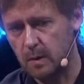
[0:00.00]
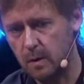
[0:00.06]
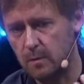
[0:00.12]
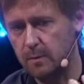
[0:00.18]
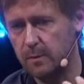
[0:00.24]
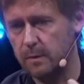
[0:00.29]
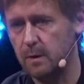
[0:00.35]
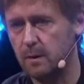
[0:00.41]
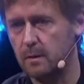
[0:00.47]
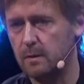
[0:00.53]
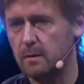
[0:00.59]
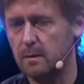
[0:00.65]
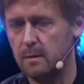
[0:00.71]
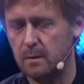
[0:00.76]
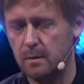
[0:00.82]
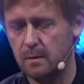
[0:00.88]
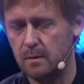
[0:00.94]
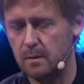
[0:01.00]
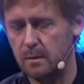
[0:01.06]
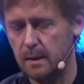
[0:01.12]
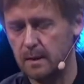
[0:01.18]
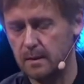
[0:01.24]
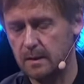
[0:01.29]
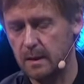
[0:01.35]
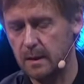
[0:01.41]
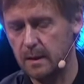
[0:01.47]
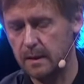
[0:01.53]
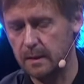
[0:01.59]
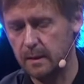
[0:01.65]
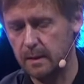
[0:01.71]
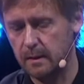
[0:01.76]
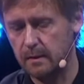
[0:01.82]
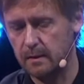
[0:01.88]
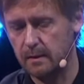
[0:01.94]
hopefully you all guys
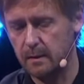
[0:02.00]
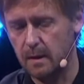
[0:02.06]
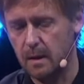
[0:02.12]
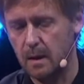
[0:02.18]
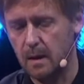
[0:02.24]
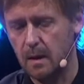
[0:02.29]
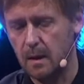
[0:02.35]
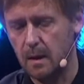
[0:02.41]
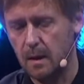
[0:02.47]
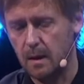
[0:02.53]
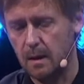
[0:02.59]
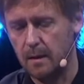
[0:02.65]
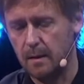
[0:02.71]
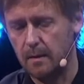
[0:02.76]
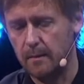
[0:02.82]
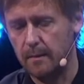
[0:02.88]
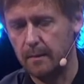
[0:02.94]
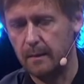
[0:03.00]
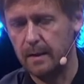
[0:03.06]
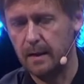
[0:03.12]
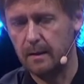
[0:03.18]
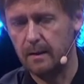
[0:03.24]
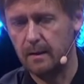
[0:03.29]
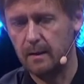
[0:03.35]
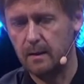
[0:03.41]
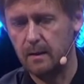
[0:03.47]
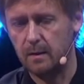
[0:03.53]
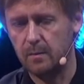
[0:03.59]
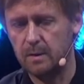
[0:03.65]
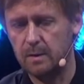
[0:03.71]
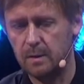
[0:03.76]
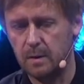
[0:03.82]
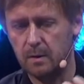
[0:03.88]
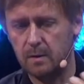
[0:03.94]
like it, then
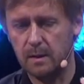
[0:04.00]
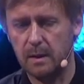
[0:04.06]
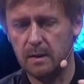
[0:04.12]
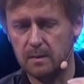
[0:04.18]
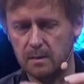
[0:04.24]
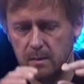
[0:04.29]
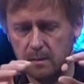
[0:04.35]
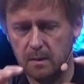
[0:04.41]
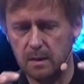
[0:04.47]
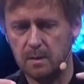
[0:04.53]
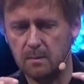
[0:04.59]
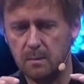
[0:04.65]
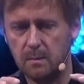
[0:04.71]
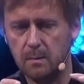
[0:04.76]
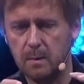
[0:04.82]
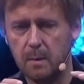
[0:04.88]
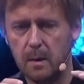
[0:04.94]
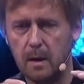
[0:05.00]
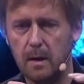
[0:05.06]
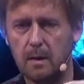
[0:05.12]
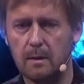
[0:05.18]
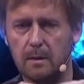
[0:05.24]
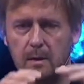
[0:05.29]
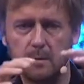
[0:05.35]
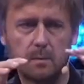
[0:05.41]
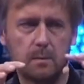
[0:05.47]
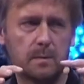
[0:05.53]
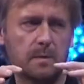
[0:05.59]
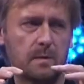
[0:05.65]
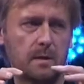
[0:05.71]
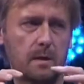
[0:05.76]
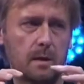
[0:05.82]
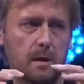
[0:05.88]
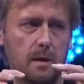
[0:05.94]
we see, okay, so that's where we are, that's what
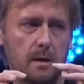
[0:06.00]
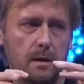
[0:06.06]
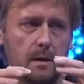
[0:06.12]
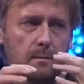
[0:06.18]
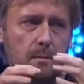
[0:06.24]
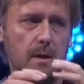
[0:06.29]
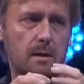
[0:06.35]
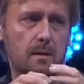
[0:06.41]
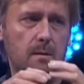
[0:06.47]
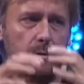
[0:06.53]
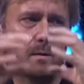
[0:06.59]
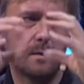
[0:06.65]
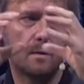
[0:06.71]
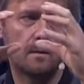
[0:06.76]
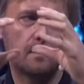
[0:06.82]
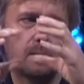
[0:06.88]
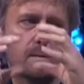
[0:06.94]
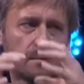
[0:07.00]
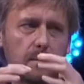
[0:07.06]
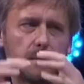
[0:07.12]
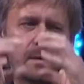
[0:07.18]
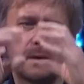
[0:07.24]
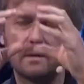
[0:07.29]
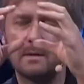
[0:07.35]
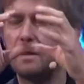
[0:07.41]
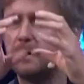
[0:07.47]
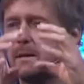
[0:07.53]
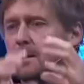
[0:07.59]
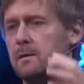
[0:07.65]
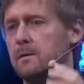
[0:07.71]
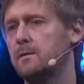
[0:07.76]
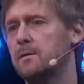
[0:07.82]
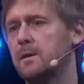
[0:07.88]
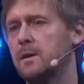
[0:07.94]
we've learned, and right now we are
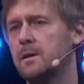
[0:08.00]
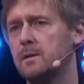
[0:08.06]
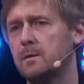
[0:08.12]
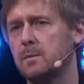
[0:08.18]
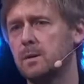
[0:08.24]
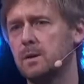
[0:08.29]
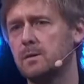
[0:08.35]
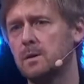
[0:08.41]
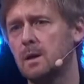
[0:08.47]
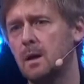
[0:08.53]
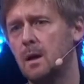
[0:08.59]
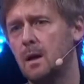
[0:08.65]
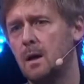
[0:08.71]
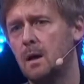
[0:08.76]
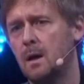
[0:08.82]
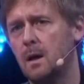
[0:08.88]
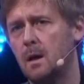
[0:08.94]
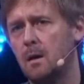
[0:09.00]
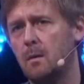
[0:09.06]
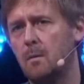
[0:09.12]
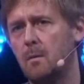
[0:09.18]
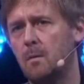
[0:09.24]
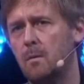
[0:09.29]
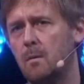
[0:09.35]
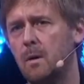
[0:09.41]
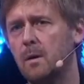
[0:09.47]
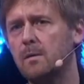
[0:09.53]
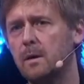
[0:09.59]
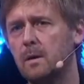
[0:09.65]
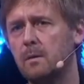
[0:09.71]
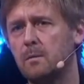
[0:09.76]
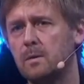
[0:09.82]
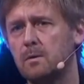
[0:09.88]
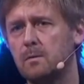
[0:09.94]
taking it further, because one
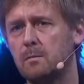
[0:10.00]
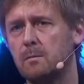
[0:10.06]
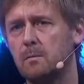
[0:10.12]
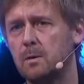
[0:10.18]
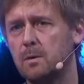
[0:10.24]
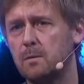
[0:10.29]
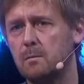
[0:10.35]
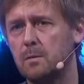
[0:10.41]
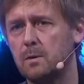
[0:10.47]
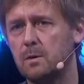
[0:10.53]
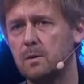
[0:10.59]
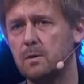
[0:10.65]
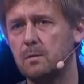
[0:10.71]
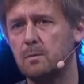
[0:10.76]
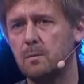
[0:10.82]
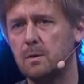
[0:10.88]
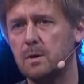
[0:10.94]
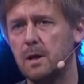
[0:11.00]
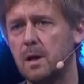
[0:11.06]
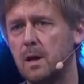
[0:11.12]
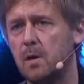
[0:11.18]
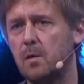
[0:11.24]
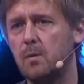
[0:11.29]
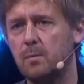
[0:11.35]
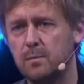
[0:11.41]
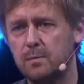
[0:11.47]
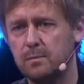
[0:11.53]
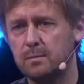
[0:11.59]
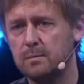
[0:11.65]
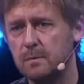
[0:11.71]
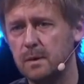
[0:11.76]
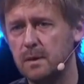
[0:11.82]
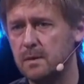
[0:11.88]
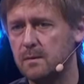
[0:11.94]
thing which I hope
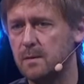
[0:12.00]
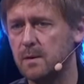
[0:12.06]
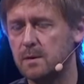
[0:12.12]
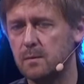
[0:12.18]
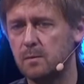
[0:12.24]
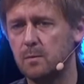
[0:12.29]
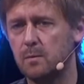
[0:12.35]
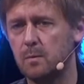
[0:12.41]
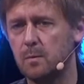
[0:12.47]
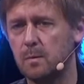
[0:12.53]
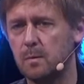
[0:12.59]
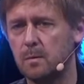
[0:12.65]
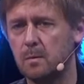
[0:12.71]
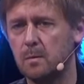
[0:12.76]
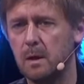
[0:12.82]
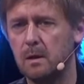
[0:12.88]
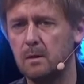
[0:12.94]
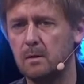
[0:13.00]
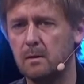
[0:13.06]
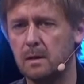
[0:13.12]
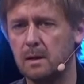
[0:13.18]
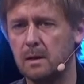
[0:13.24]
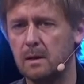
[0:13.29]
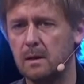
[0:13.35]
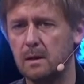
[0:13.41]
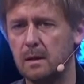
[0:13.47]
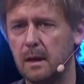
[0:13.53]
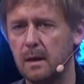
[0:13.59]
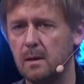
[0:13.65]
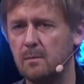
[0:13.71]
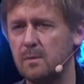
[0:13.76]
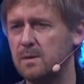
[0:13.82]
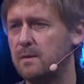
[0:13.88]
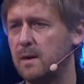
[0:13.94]
is visible, we are not a
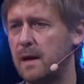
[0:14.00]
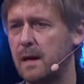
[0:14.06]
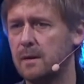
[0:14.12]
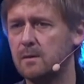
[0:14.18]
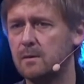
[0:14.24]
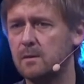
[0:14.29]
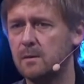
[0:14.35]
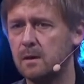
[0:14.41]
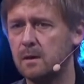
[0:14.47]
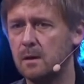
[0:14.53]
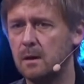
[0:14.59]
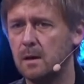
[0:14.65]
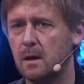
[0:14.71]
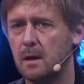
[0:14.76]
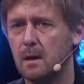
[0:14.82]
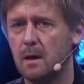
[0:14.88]
games factory.